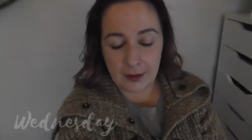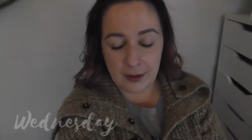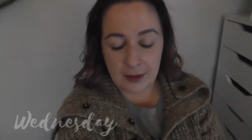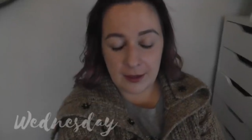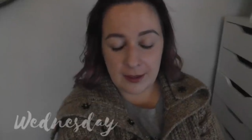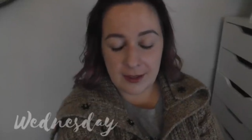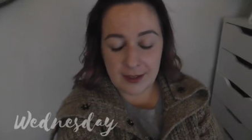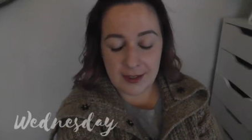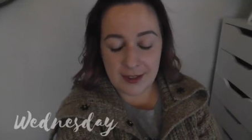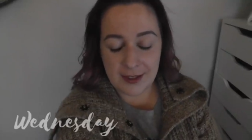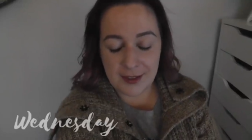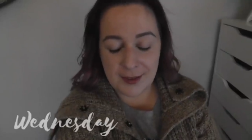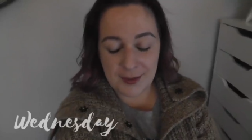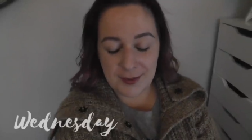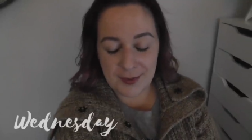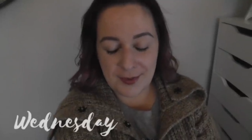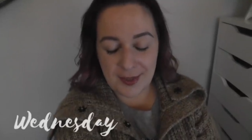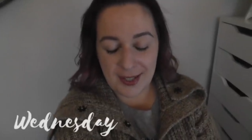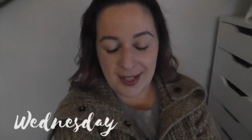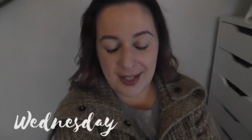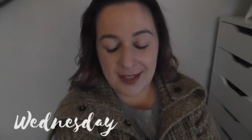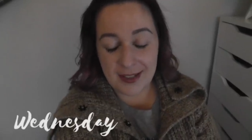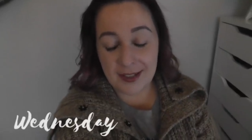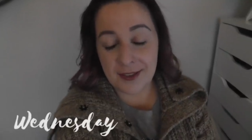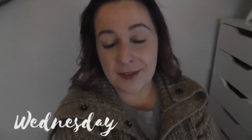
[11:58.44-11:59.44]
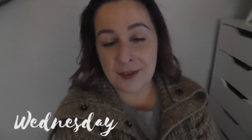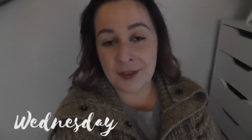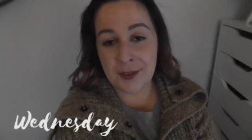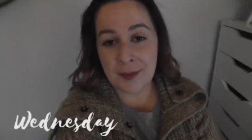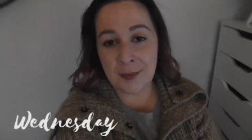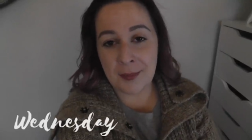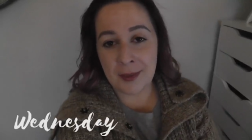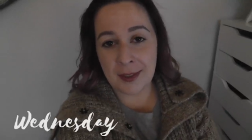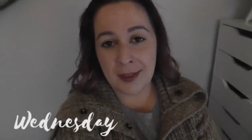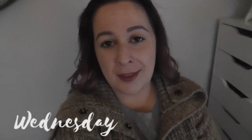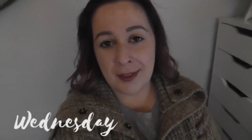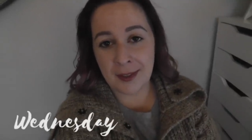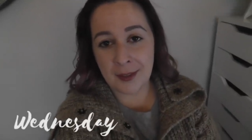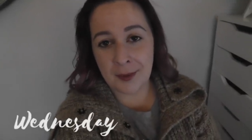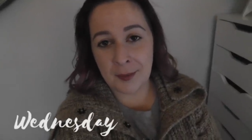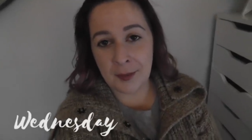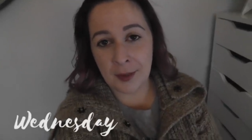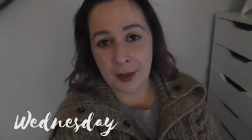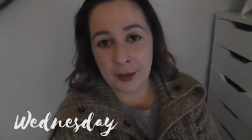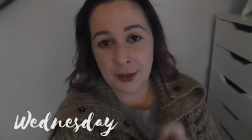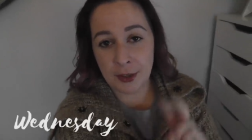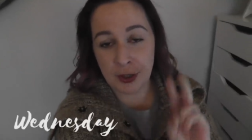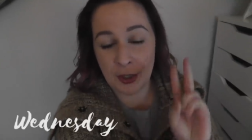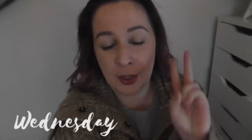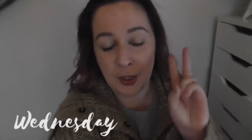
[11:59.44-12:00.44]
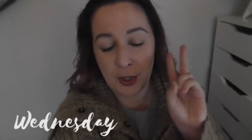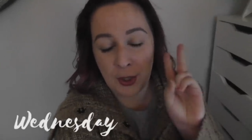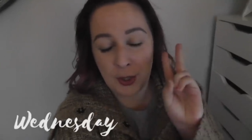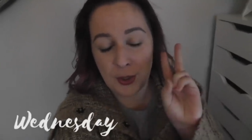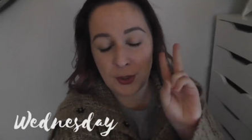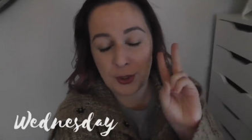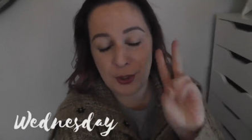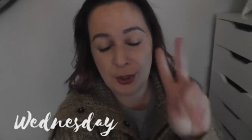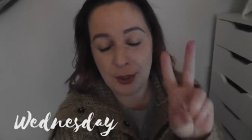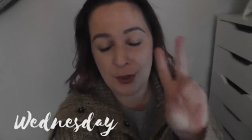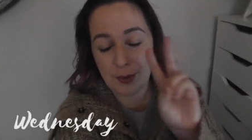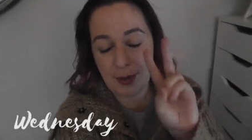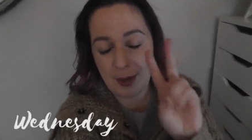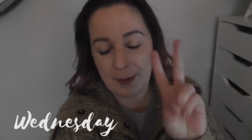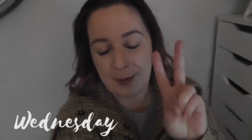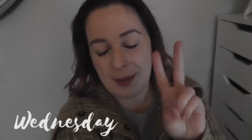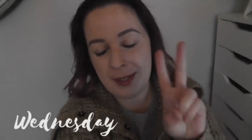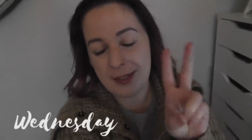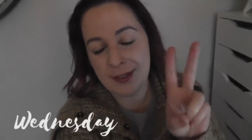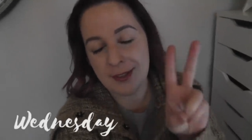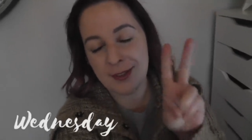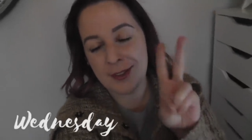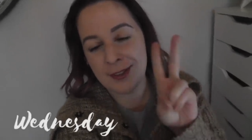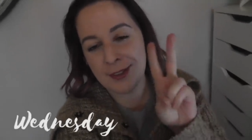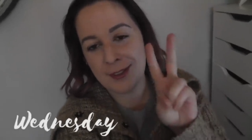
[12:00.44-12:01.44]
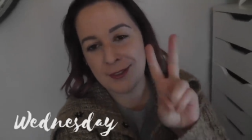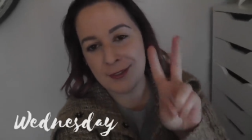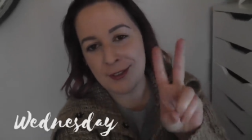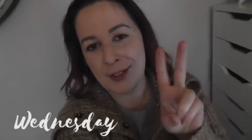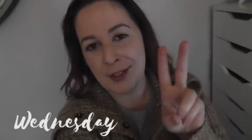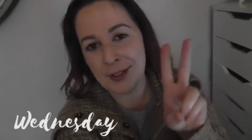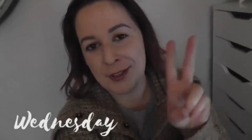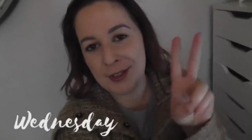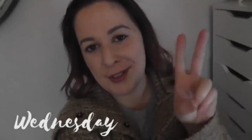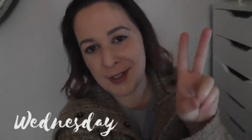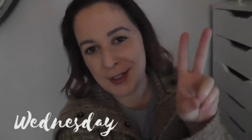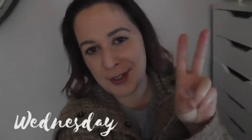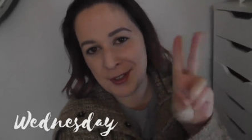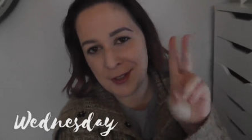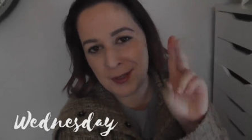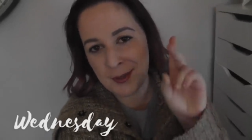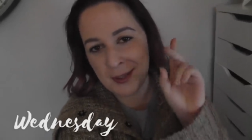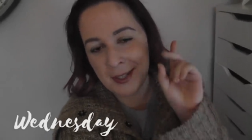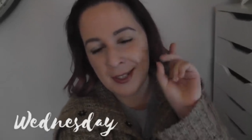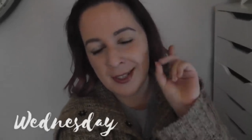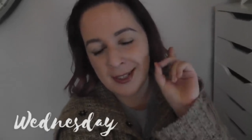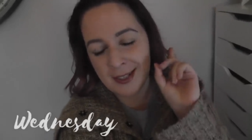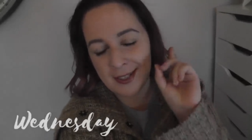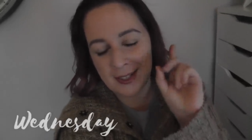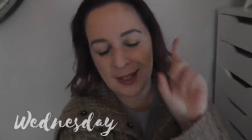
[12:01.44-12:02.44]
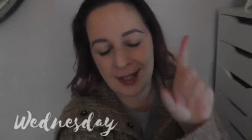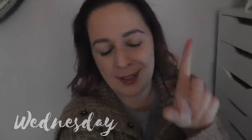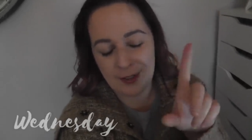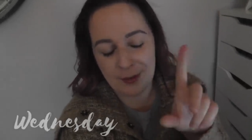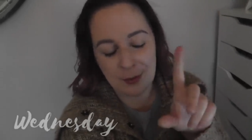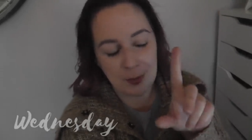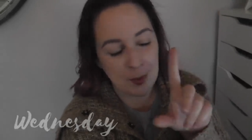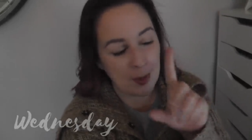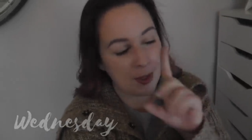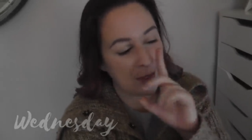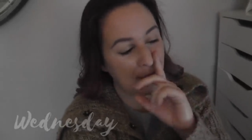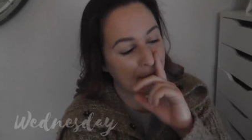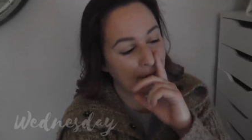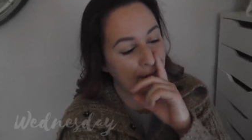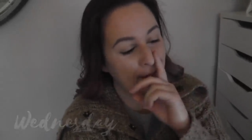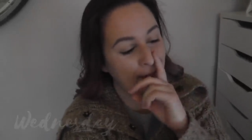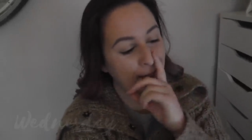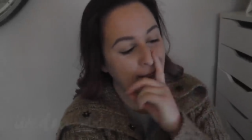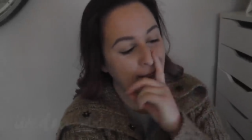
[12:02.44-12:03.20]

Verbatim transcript: This is the face of somebody who watched 2 episodes of Doctor Who instead of 1,